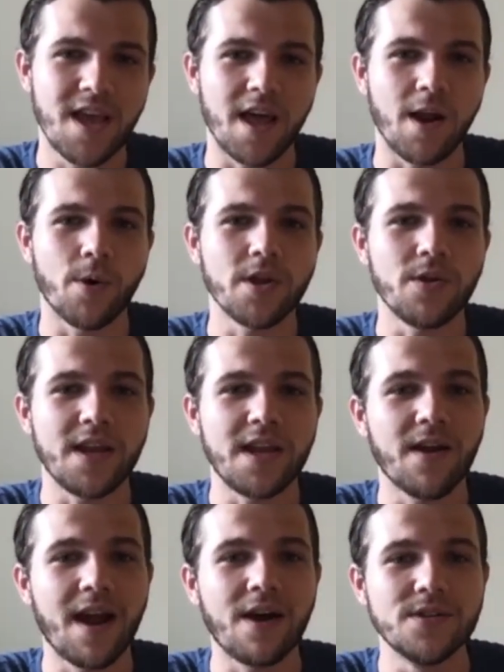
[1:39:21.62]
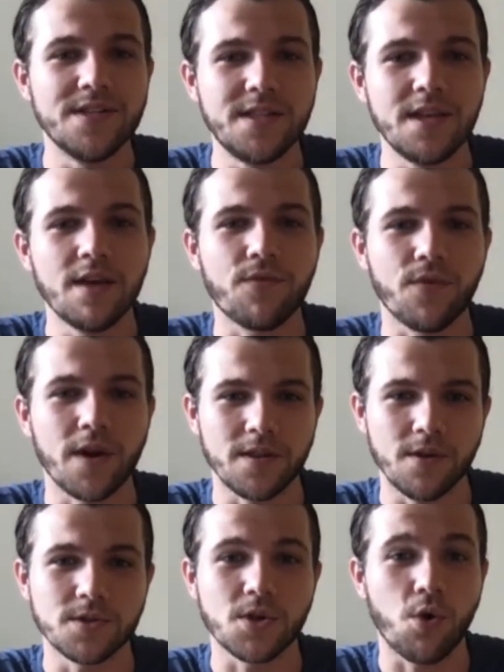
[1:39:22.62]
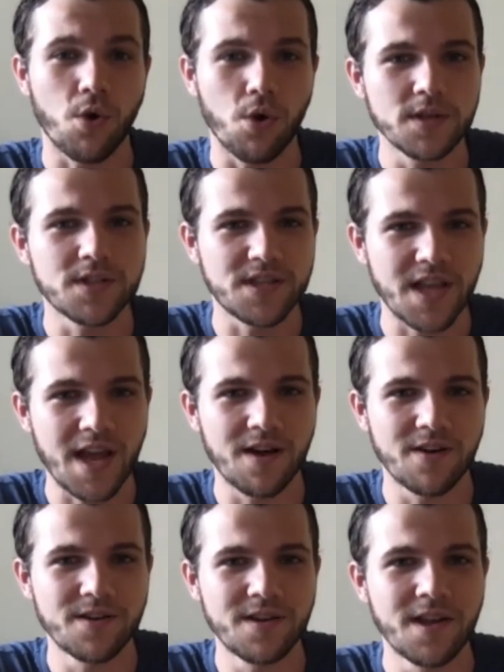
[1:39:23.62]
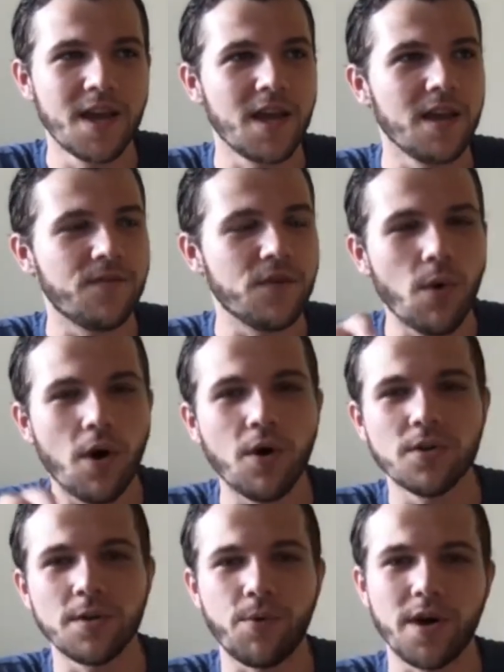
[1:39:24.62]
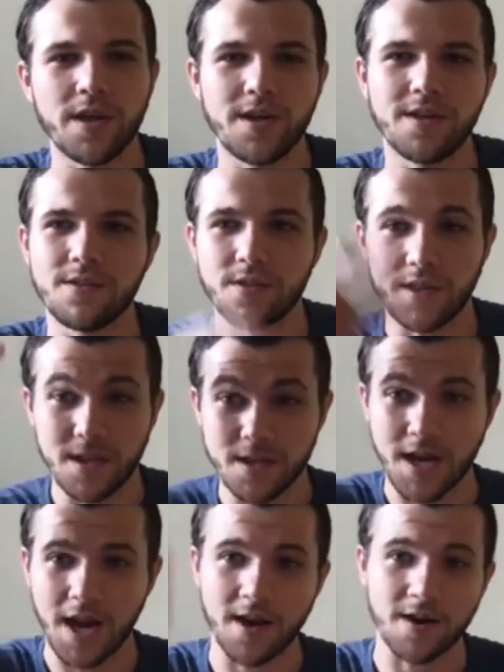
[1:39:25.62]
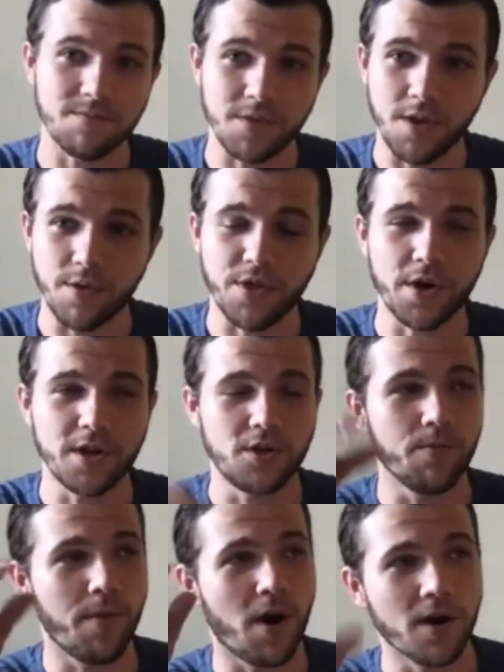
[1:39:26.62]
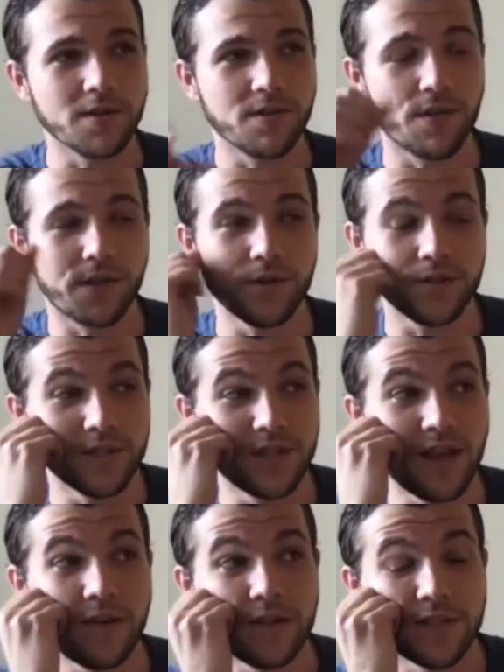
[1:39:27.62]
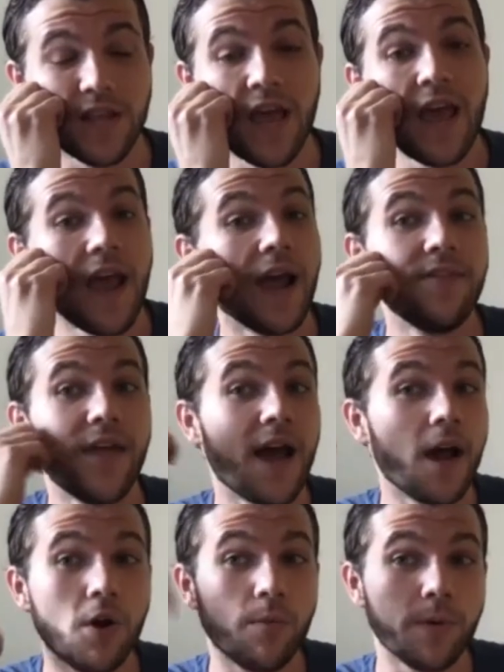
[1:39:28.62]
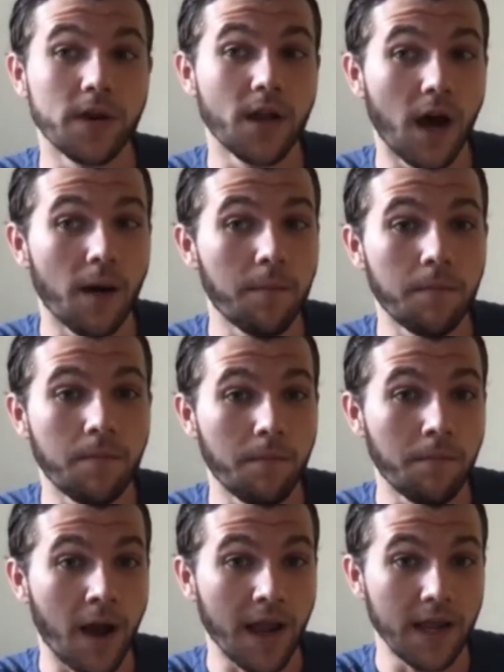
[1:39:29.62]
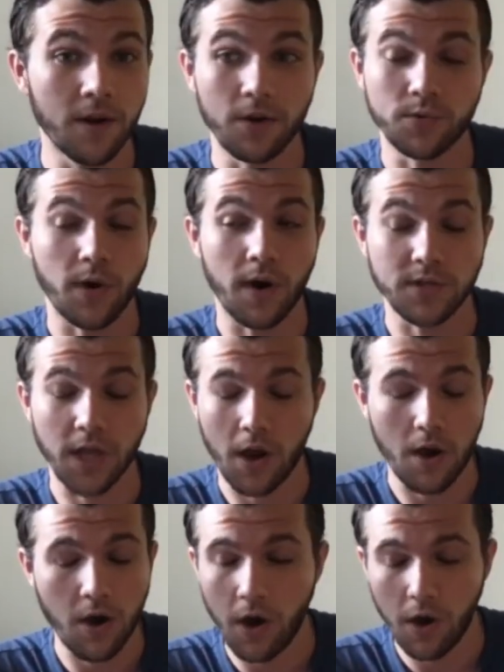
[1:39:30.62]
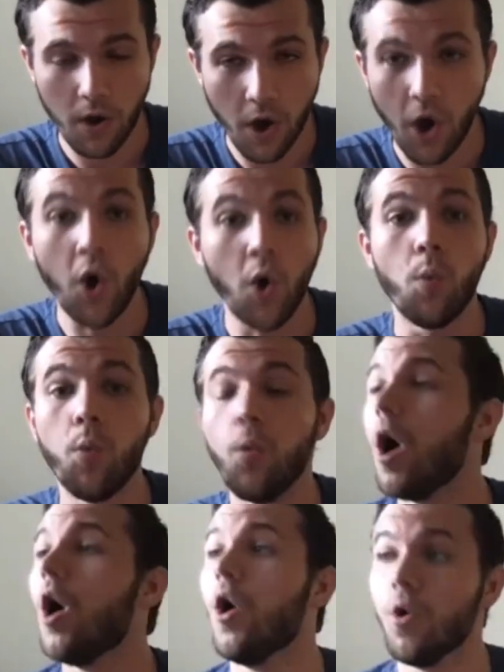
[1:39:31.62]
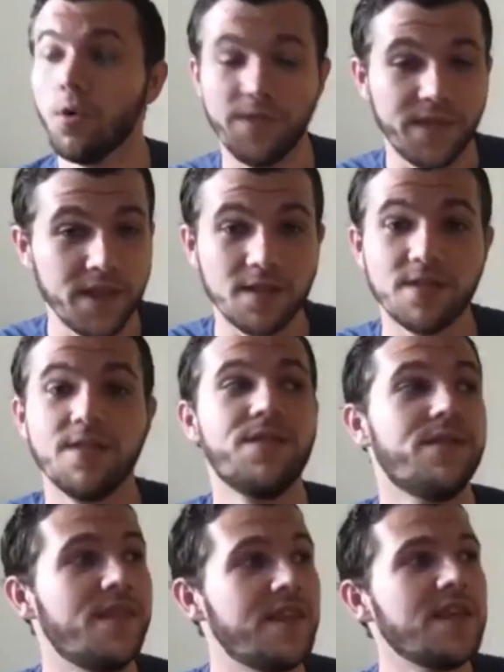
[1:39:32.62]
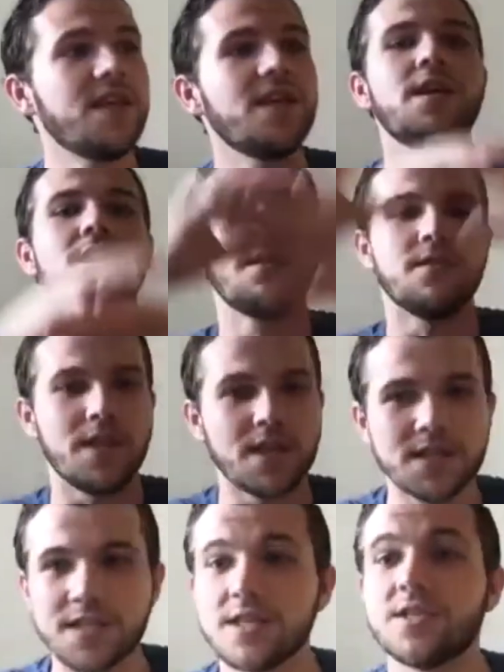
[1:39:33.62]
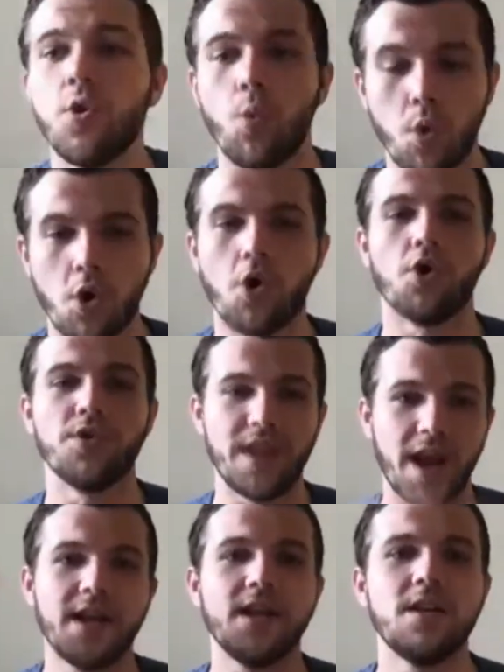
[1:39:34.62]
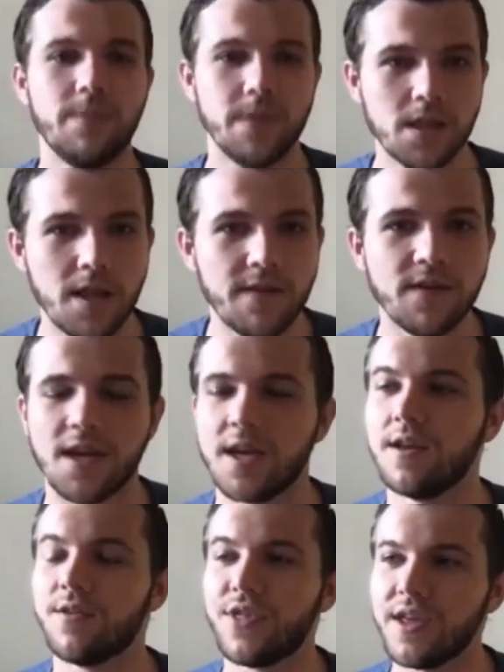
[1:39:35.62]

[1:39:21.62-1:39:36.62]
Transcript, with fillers: And I want you to hear how different those chords sound if you yeah. only play the entire, you know, thirty-two bars of the thirds and sevenths. And that opened up my ears where I was like, oh, whoa, the, the this is the world that I need to be living in.